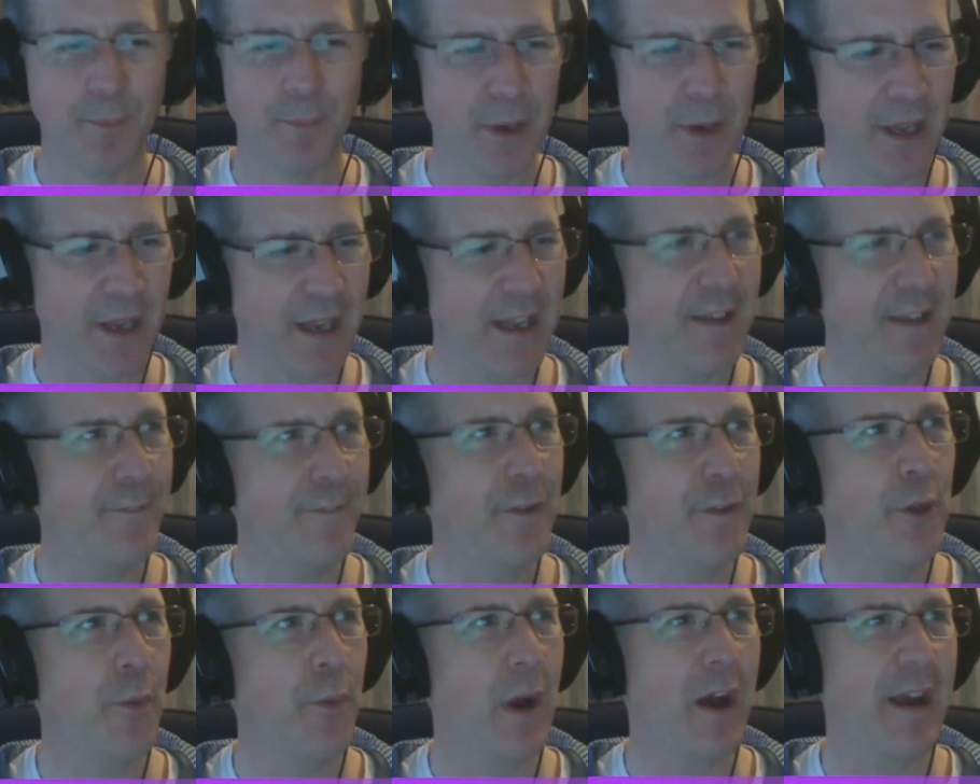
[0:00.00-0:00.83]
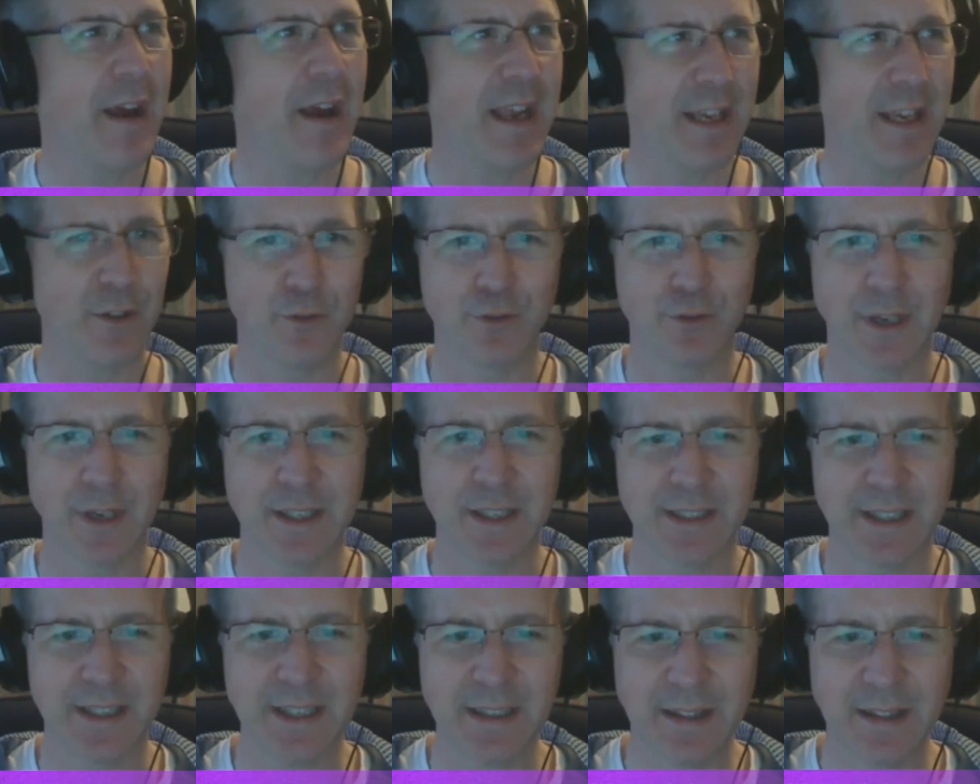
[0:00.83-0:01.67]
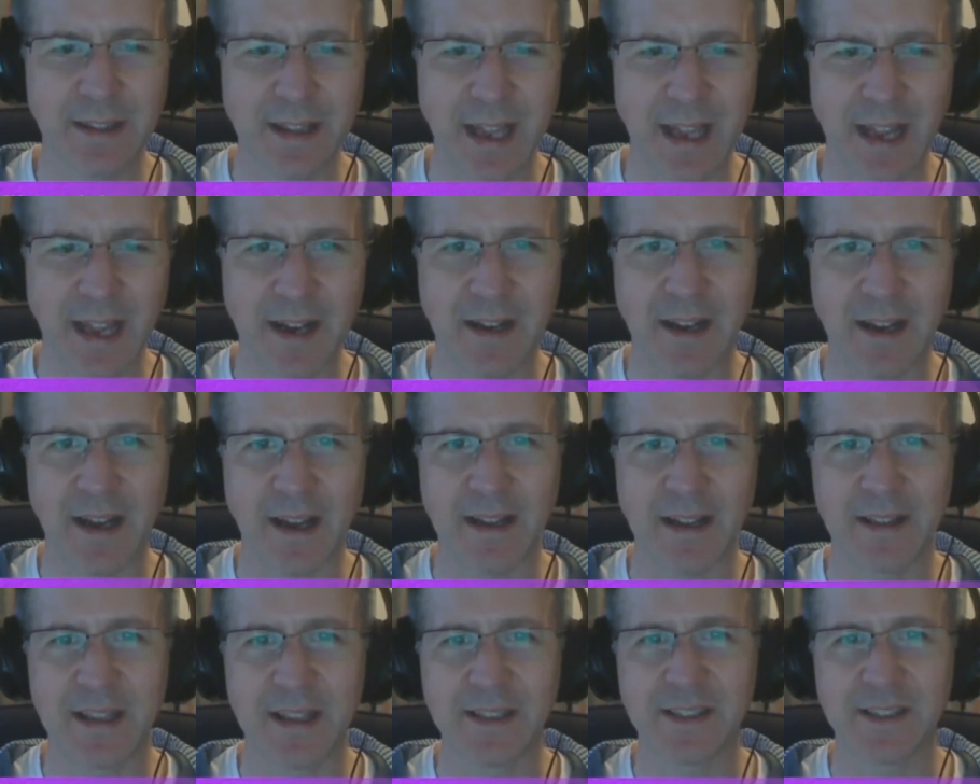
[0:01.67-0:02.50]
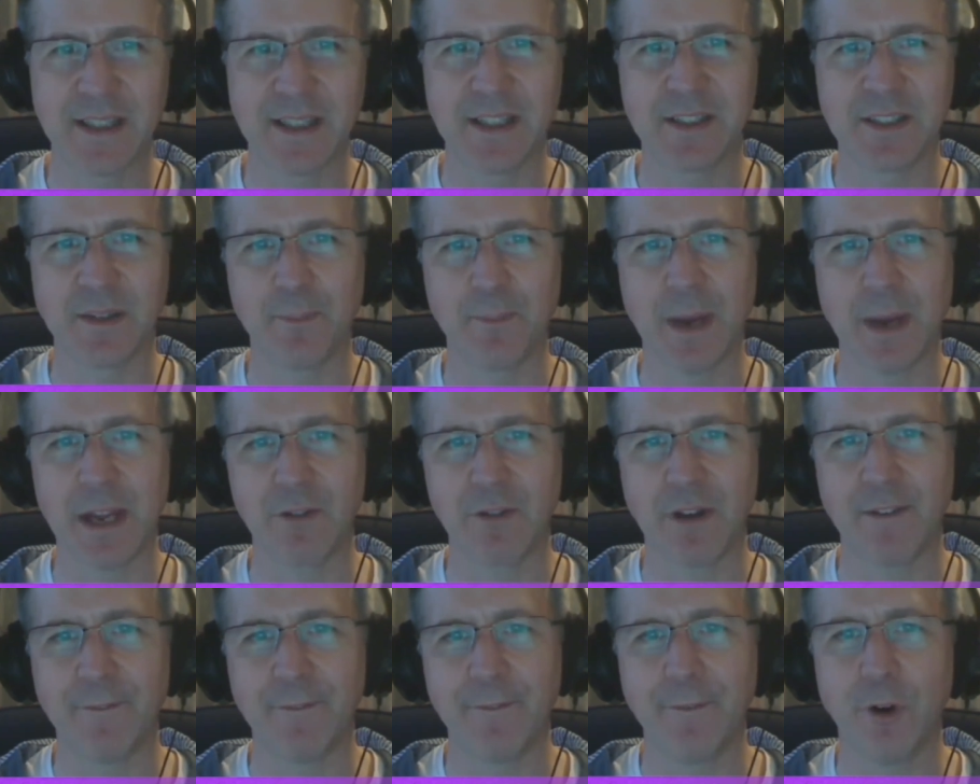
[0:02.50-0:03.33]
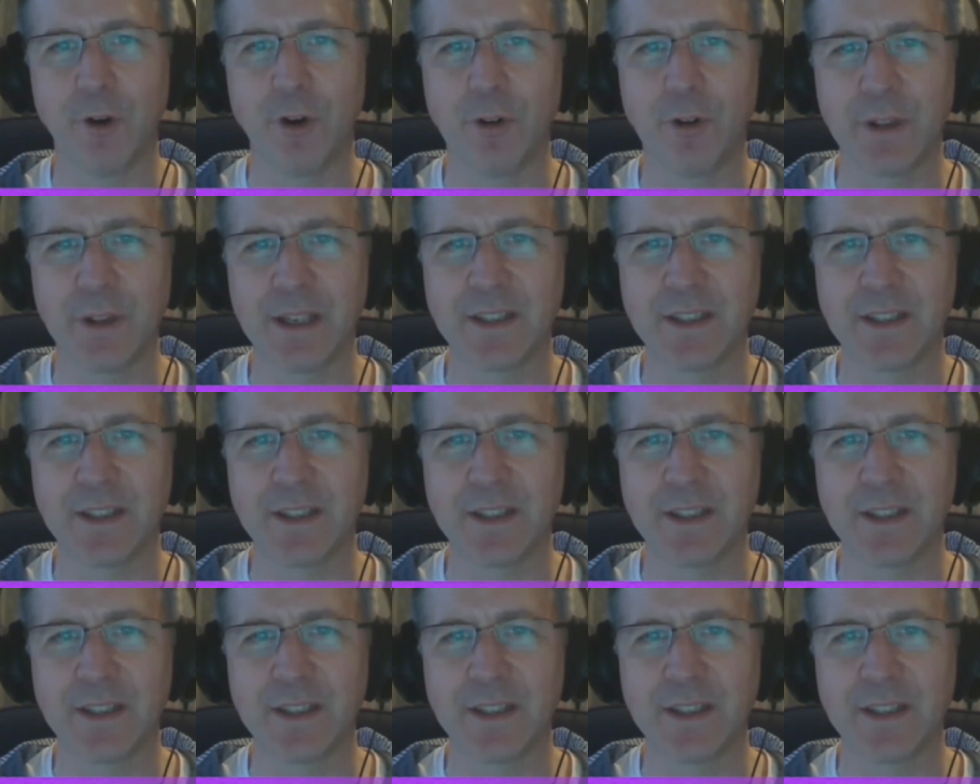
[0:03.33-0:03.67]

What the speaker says: But if you are interested, then this is Minecraft 4.